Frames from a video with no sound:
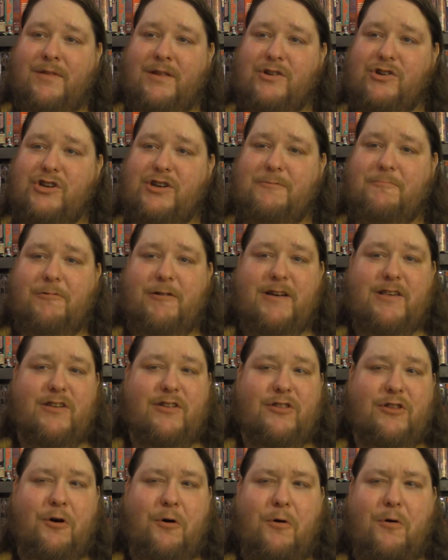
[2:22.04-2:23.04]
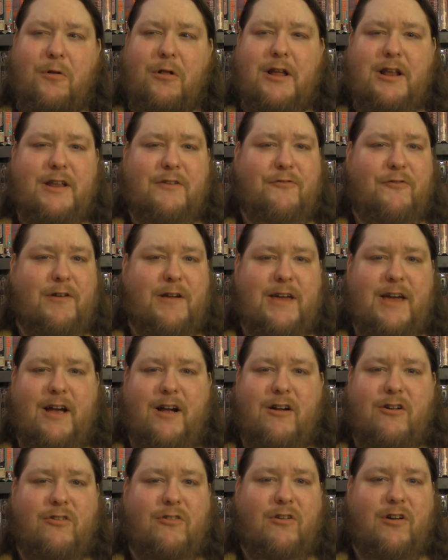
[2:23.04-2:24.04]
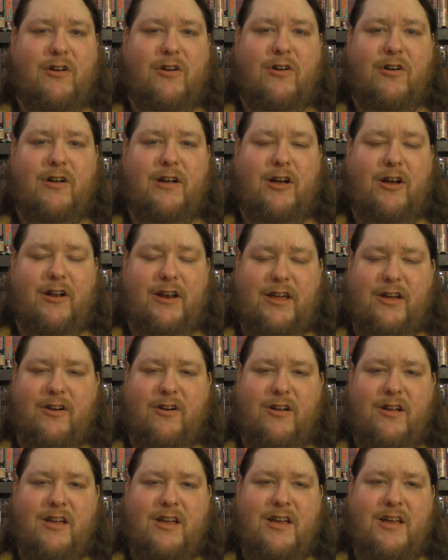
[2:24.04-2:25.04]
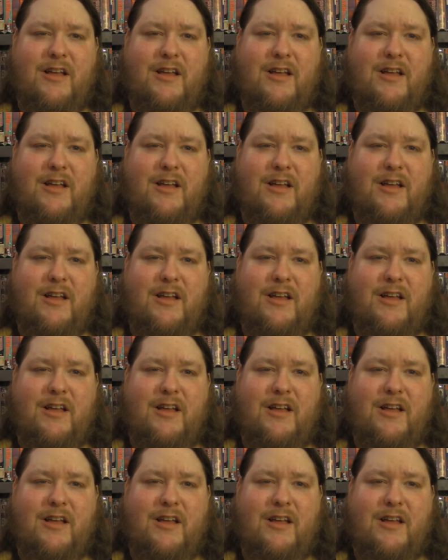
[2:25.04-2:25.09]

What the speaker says: she plays a totally different character on here.